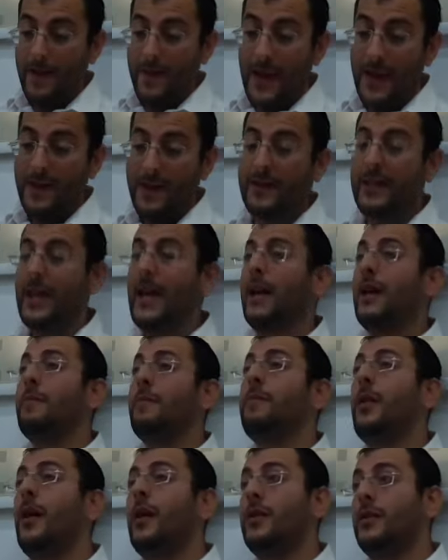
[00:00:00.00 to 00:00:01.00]
then the
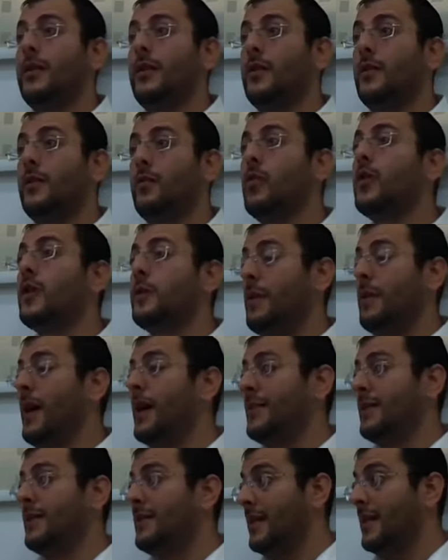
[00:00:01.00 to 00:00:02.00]
second person walks
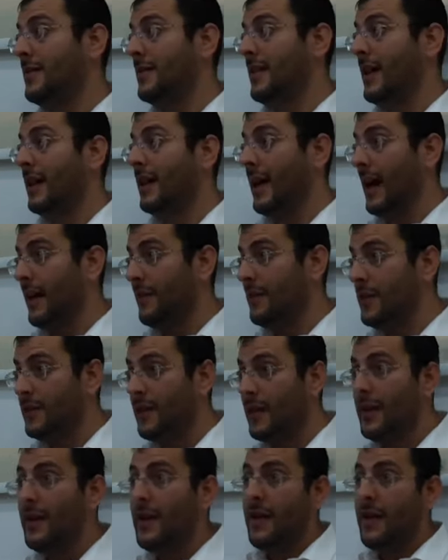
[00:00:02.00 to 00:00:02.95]
past and sees it's uncovered.